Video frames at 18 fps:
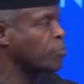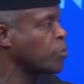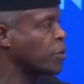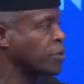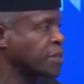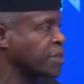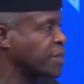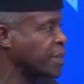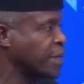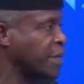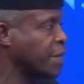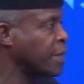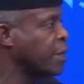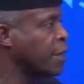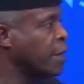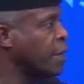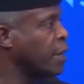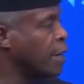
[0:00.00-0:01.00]
processing
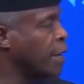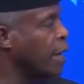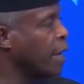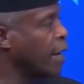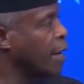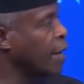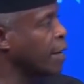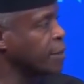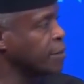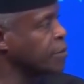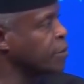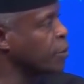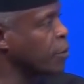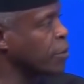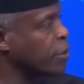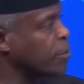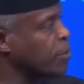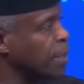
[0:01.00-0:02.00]

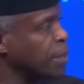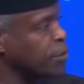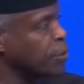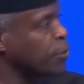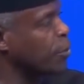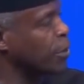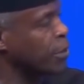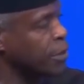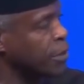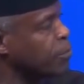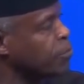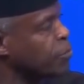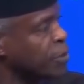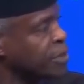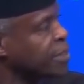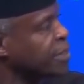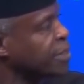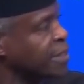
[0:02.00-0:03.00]
documents or where you're
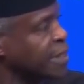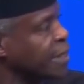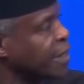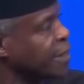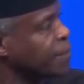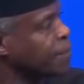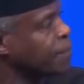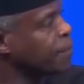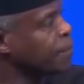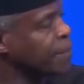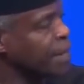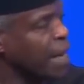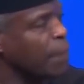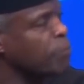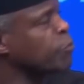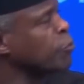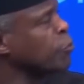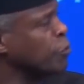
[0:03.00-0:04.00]
processing
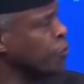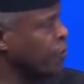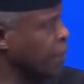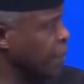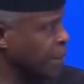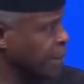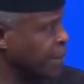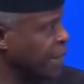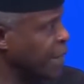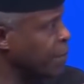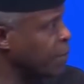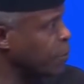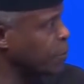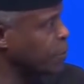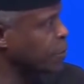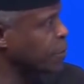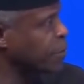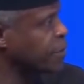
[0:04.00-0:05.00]
approvals and
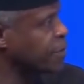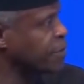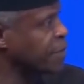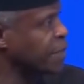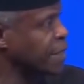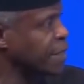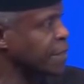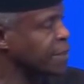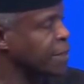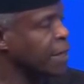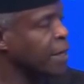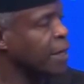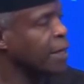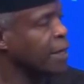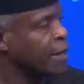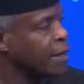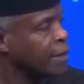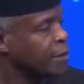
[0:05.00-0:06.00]
those sorts of things.
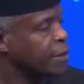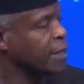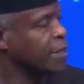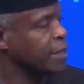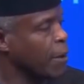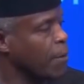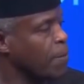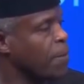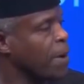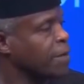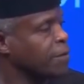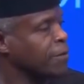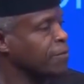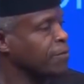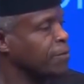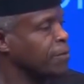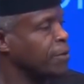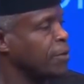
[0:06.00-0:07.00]
Now, part
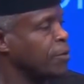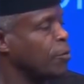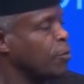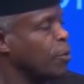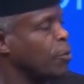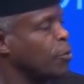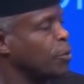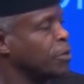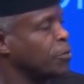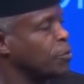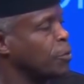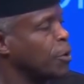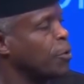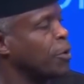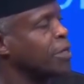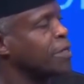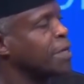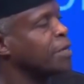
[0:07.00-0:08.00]
of what
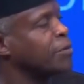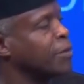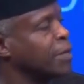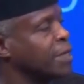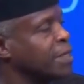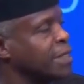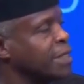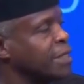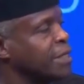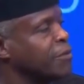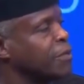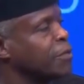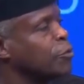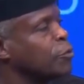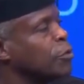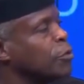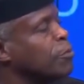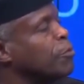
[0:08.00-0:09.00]
we're trying to achieve is
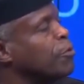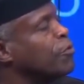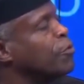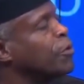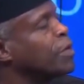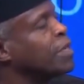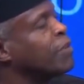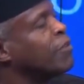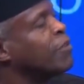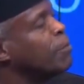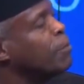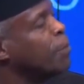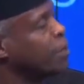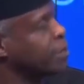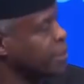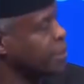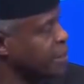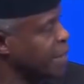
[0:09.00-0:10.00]
to remove whatever
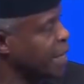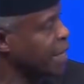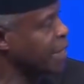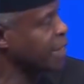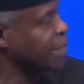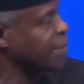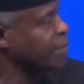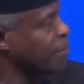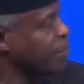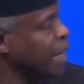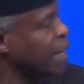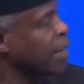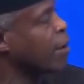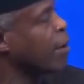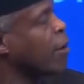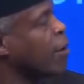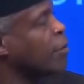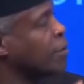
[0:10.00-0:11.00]
bottlenecks may
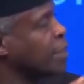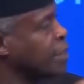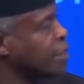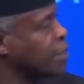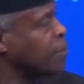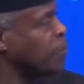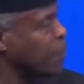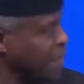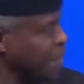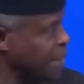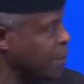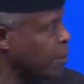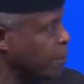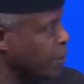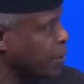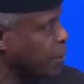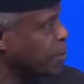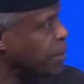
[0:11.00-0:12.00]
encourage petty
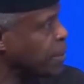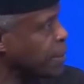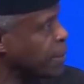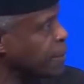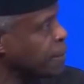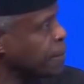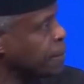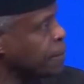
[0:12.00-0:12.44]
corruption.